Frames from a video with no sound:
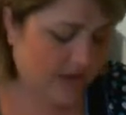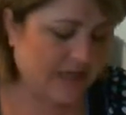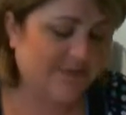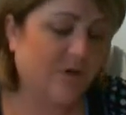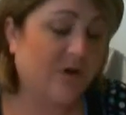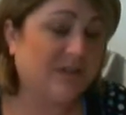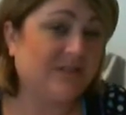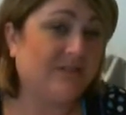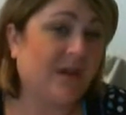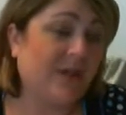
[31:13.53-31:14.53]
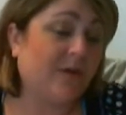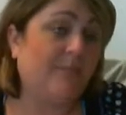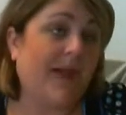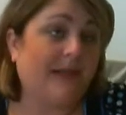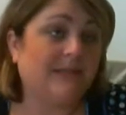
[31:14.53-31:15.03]
As far as other
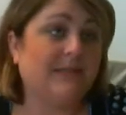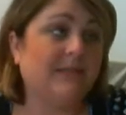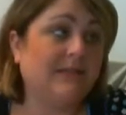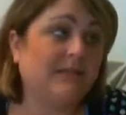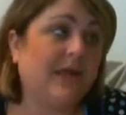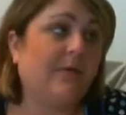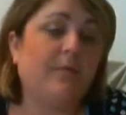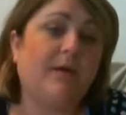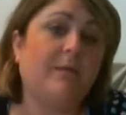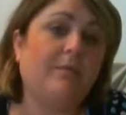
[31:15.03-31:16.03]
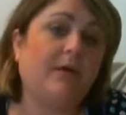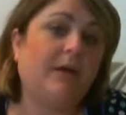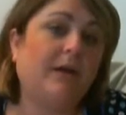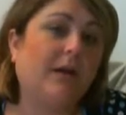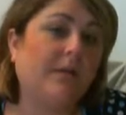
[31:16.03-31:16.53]
medicines that we may
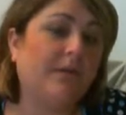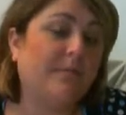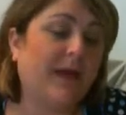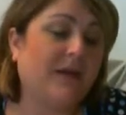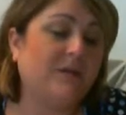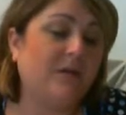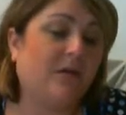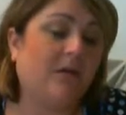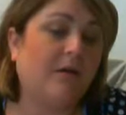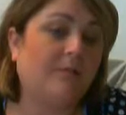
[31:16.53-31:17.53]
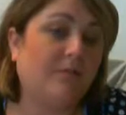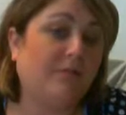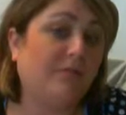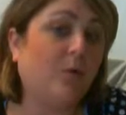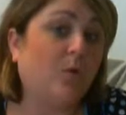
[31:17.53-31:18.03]
put the patient on
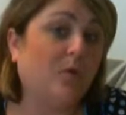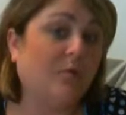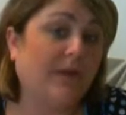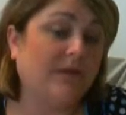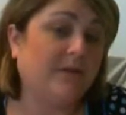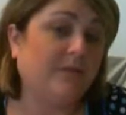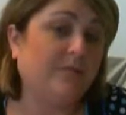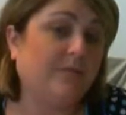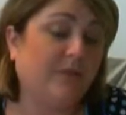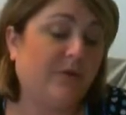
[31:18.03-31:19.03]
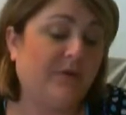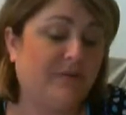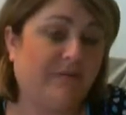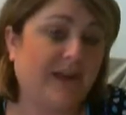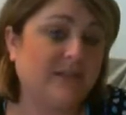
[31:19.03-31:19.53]
before we do, an
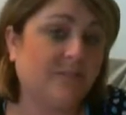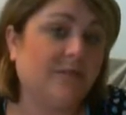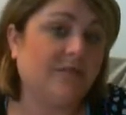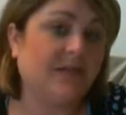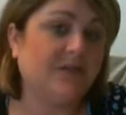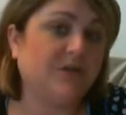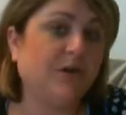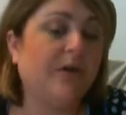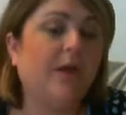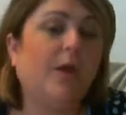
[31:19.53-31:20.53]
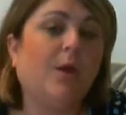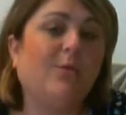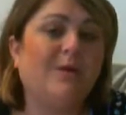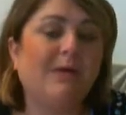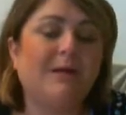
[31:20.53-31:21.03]
invasive procedure,
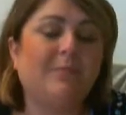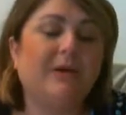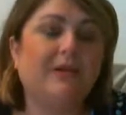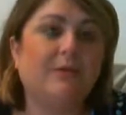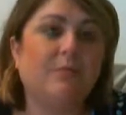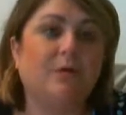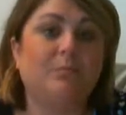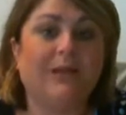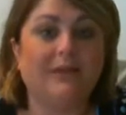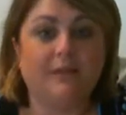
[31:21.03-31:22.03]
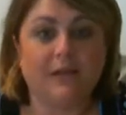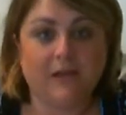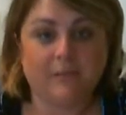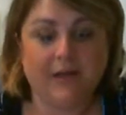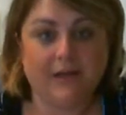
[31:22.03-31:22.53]
we may put them on blood
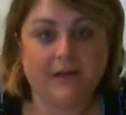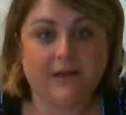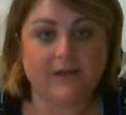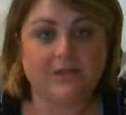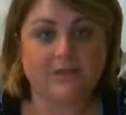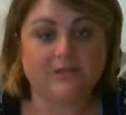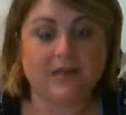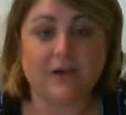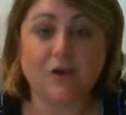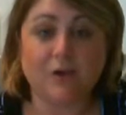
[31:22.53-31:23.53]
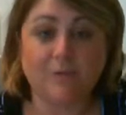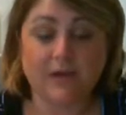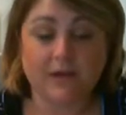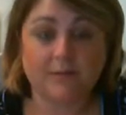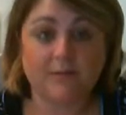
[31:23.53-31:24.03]
thinning medications like
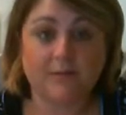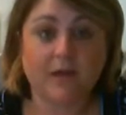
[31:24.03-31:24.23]
Coumadin,